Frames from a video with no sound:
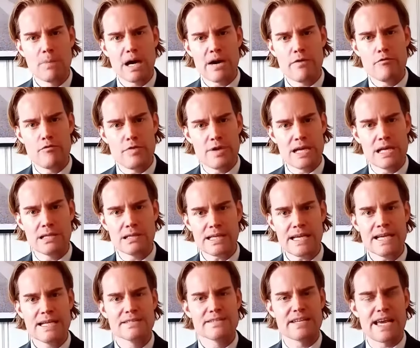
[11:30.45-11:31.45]
by
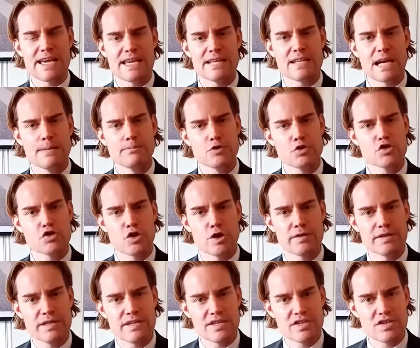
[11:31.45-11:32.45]
really taking time to
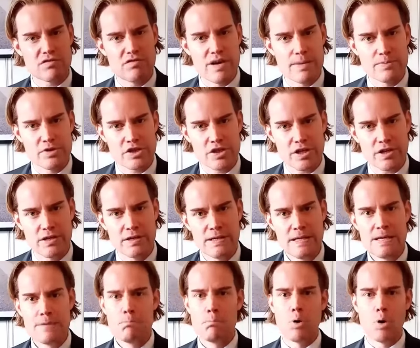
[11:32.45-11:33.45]
study the Scripture,
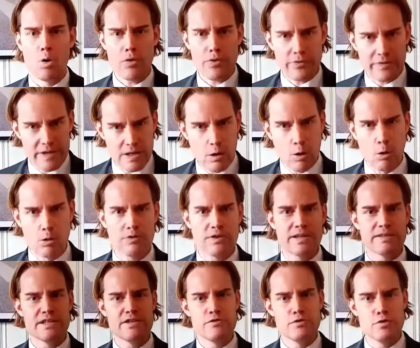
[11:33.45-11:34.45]
both the
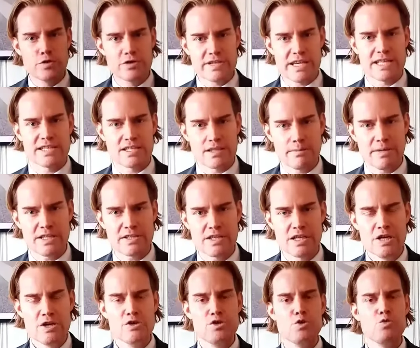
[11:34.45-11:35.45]
Old and the New
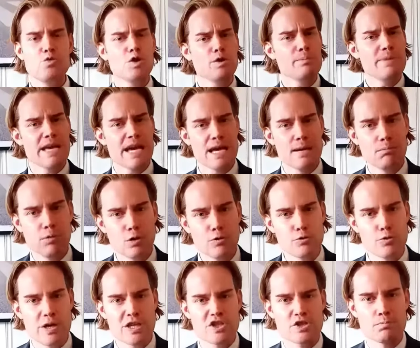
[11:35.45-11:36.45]
Testament, you will be
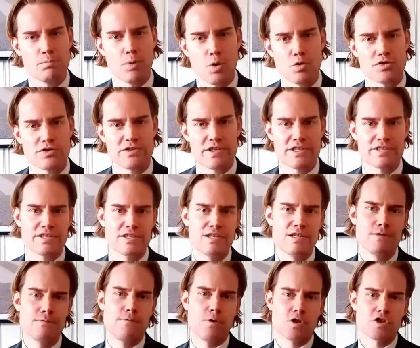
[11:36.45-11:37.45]
able to expose
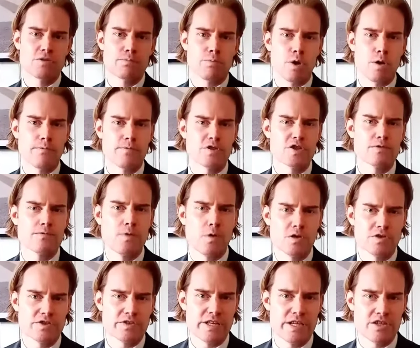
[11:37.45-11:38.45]
these false prophets,
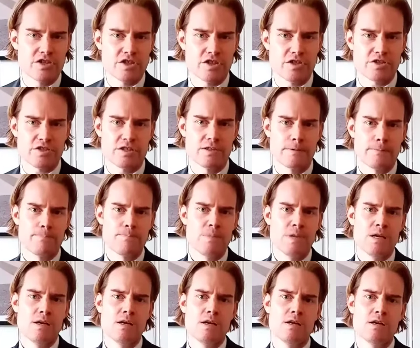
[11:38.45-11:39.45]
false teachers,
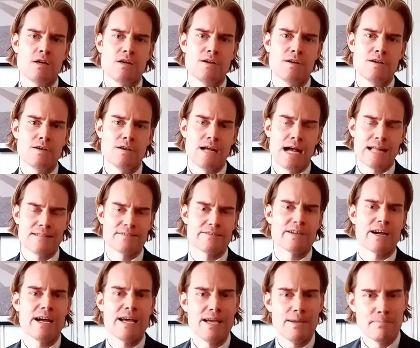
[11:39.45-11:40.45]

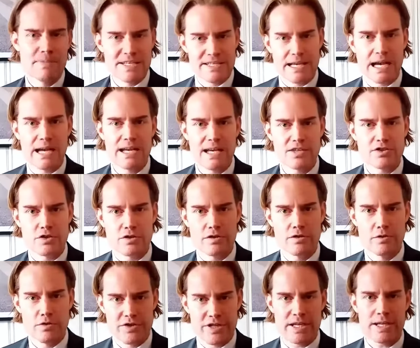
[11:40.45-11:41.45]
anti-messiahs,
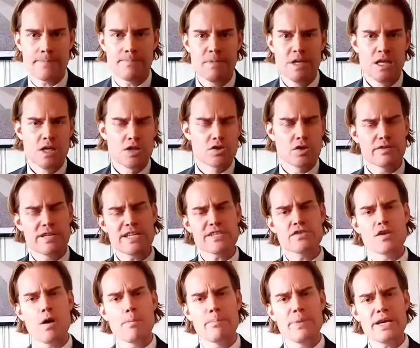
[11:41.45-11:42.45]
you see. So
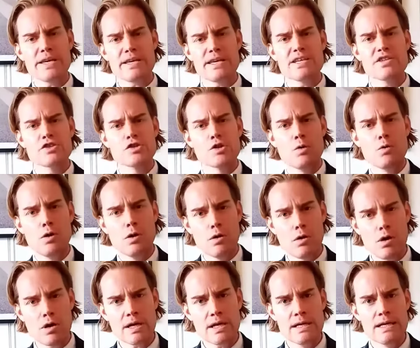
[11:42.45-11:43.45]
this topic is so
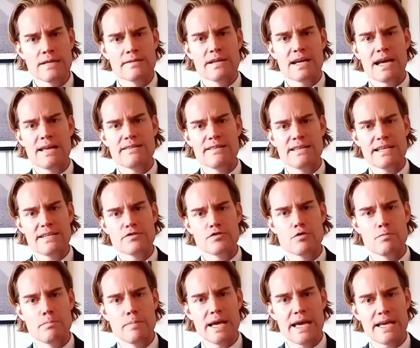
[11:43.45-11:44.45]
long that I
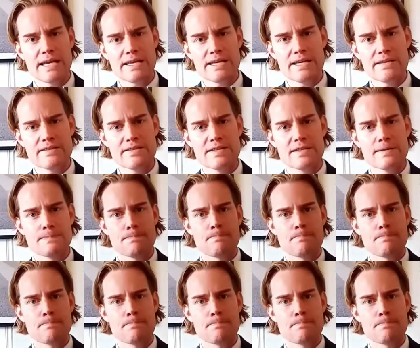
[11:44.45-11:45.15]
need to make it